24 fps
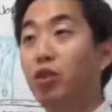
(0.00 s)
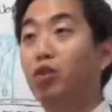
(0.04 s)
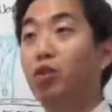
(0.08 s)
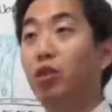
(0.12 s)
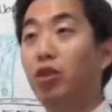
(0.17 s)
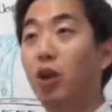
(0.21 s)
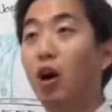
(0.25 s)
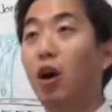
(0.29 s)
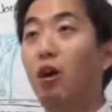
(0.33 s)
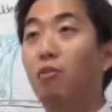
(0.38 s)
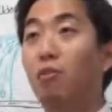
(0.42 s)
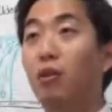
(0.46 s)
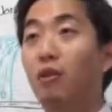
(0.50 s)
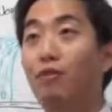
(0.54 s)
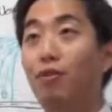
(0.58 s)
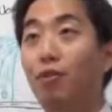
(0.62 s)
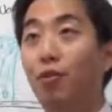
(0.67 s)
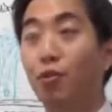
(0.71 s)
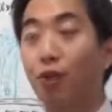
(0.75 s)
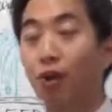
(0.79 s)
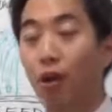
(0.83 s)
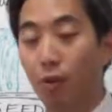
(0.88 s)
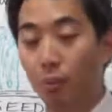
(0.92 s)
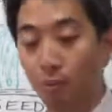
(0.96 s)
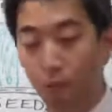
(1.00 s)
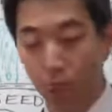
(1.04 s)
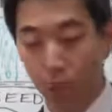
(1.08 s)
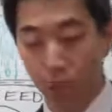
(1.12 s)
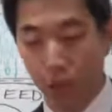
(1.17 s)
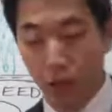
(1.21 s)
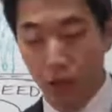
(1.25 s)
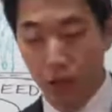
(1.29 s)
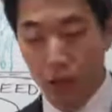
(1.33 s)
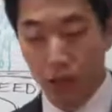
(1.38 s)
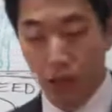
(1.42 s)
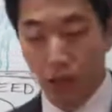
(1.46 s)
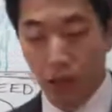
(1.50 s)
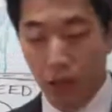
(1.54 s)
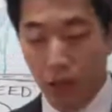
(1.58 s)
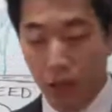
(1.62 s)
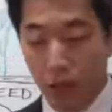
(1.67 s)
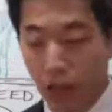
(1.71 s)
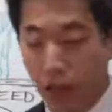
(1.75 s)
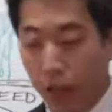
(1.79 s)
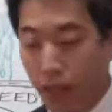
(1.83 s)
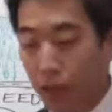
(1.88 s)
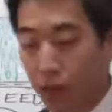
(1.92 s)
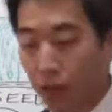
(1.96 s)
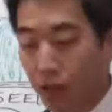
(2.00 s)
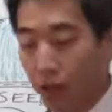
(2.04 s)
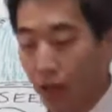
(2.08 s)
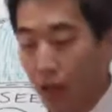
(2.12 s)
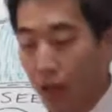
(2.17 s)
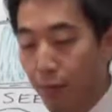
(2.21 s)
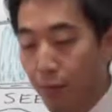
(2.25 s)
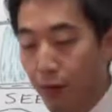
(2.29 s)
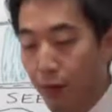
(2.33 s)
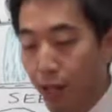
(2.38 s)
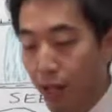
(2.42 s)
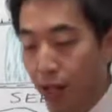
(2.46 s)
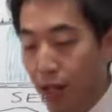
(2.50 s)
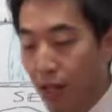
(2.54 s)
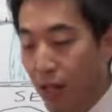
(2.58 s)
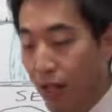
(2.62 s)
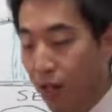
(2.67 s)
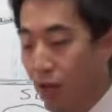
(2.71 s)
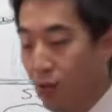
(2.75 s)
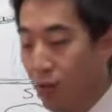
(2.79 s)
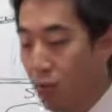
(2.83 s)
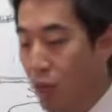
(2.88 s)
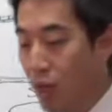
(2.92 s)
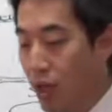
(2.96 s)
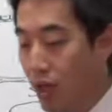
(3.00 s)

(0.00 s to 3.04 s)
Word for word: So it was long before he killed Abel that he